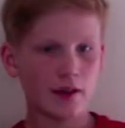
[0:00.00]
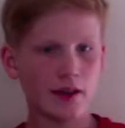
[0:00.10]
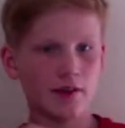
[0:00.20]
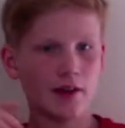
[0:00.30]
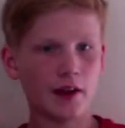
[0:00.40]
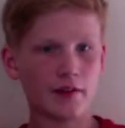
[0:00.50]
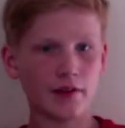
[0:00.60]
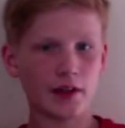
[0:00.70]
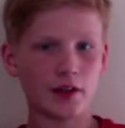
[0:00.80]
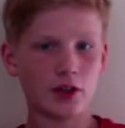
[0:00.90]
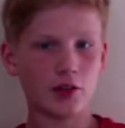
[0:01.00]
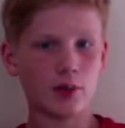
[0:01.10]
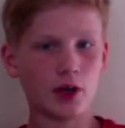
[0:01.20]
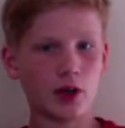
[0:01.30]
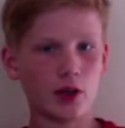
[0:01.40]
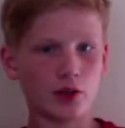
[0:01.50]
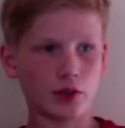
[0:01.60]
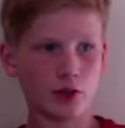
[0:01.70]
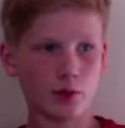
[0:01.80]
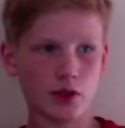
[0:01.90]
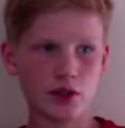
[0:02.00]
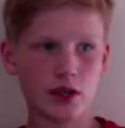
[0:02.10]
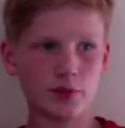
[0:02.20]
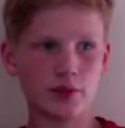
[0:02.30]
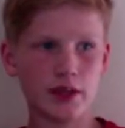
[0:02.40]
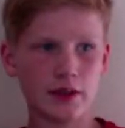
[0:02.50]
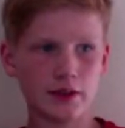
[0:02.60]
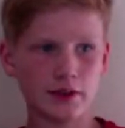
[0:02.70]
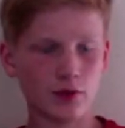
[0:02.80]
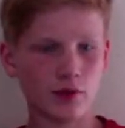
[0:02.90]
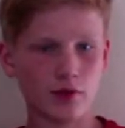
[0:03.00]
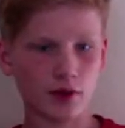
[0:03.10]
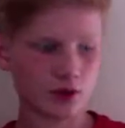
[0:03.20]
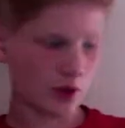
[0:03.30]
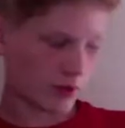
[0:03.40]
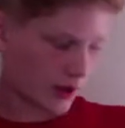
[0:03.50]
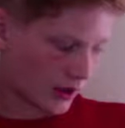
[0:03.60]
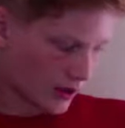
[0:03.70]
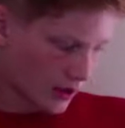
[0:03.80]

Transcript: if I find a good pond or we stop down at the river or something,